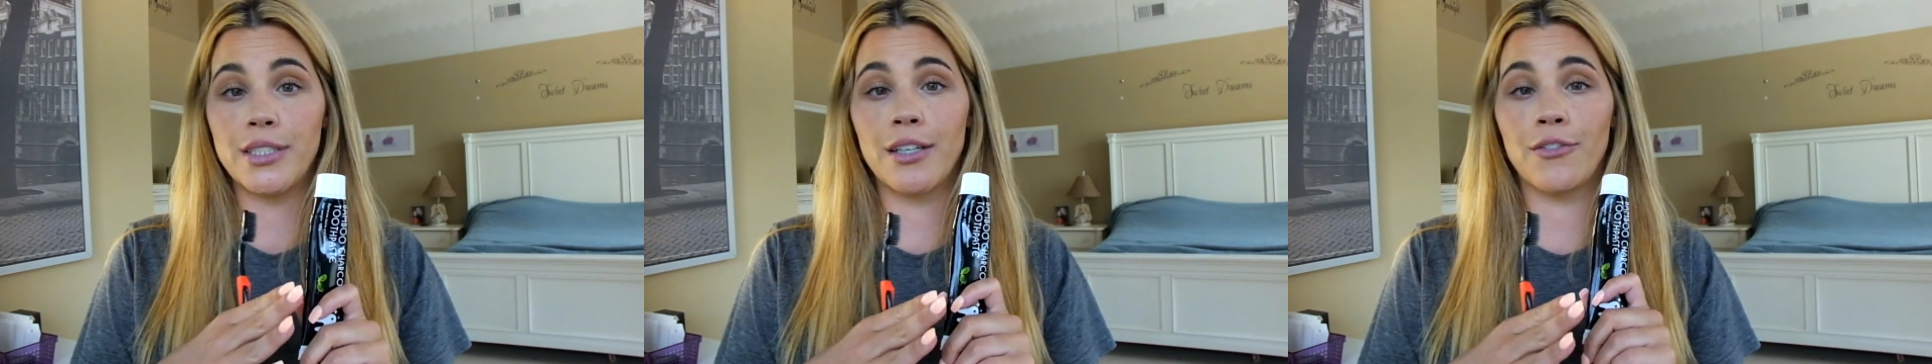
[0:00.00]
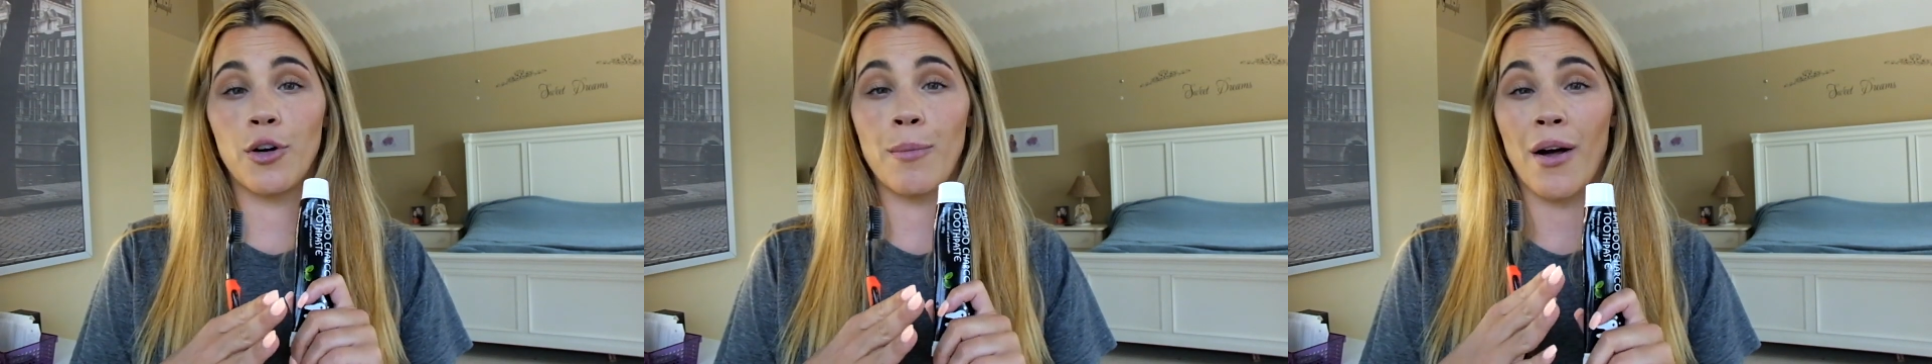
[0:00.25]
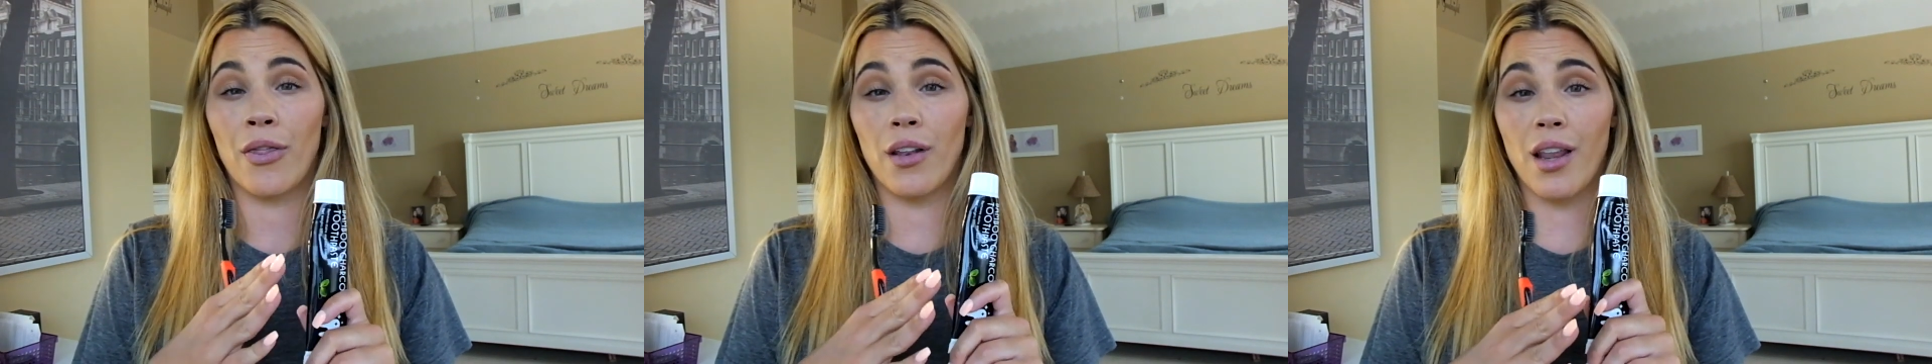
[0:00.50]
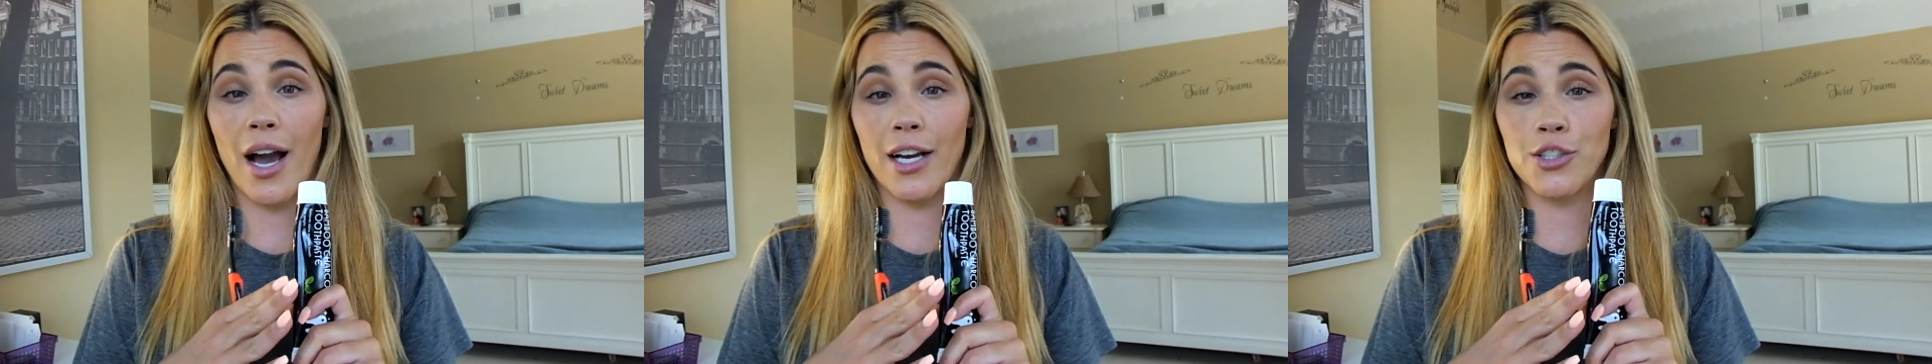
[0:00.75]
it for about the
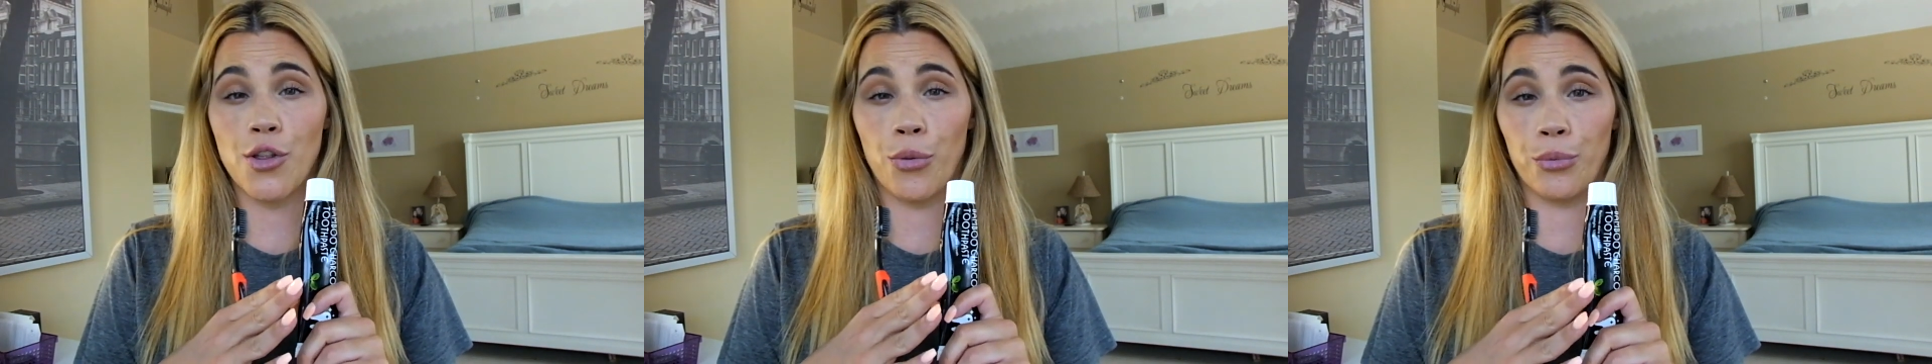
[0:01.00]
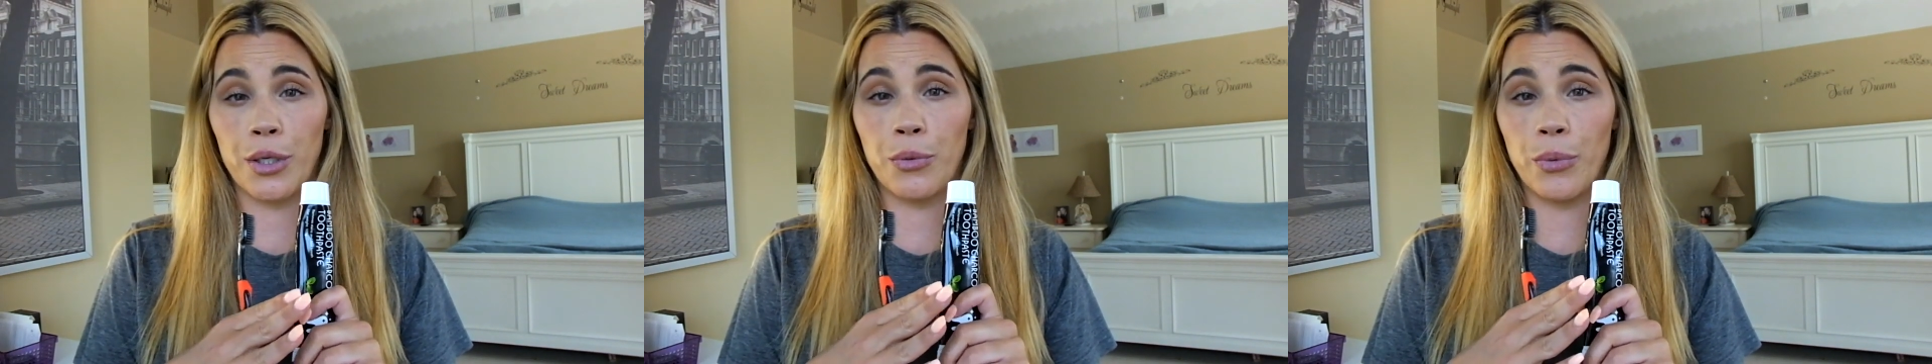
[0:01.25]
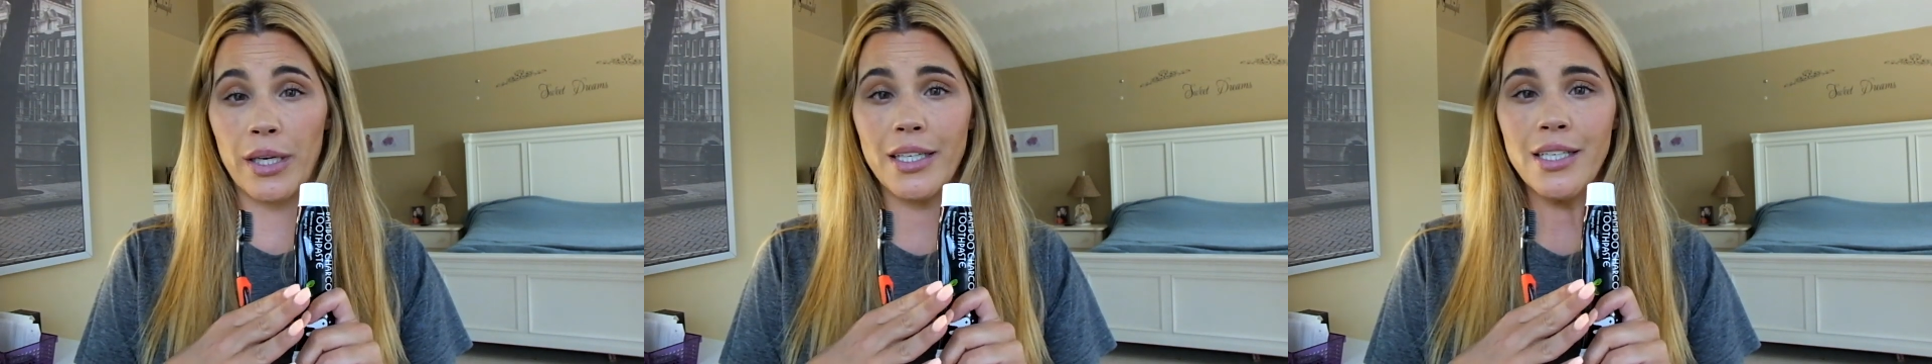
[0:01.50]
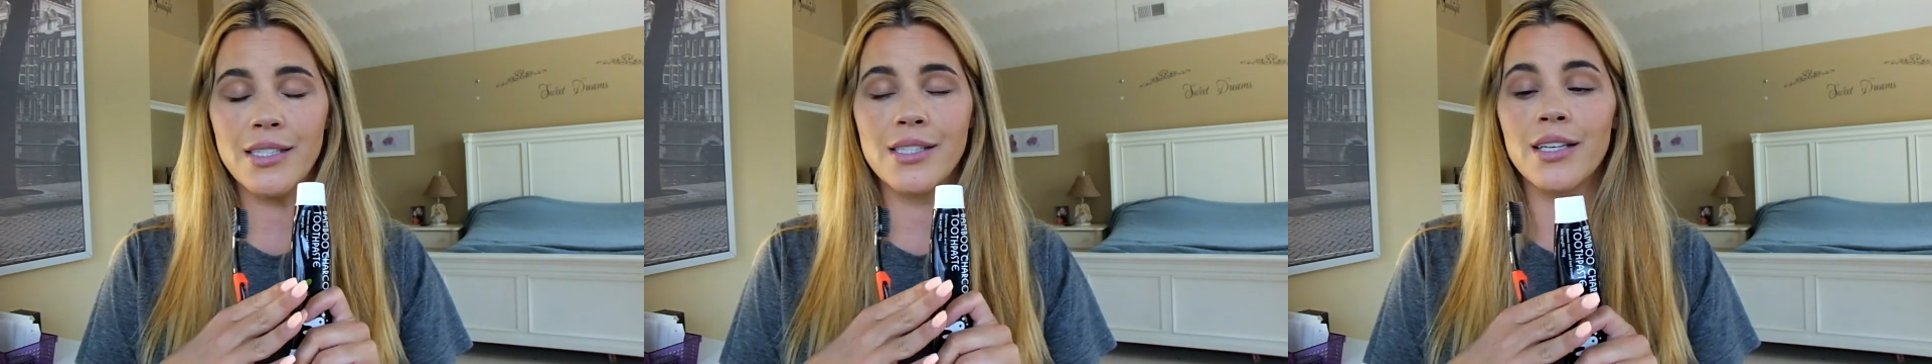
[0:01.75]
last 3
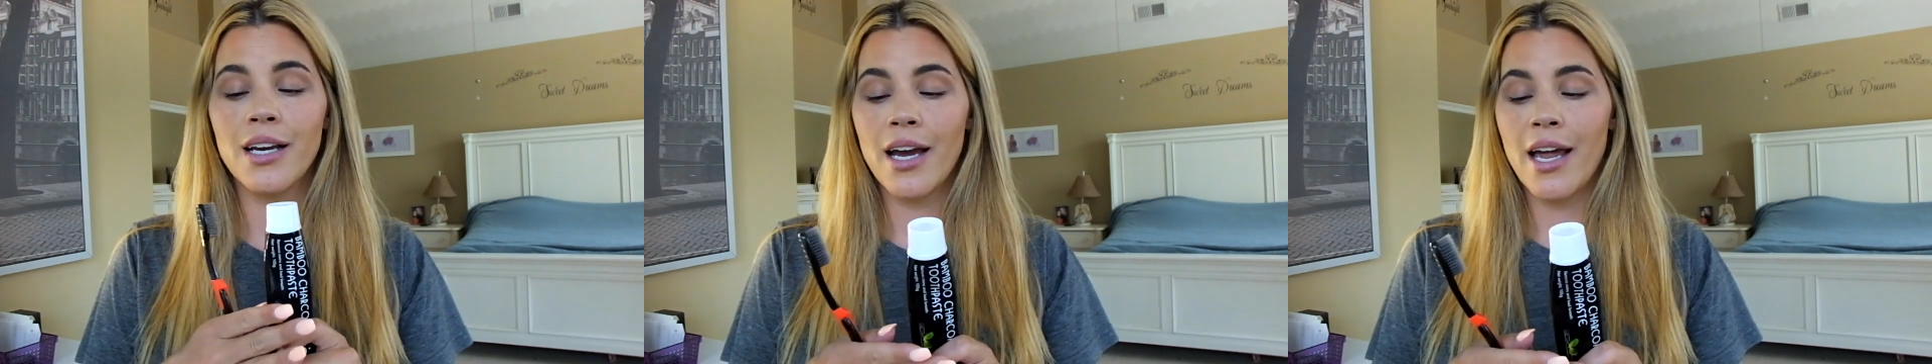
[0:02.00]
weeks.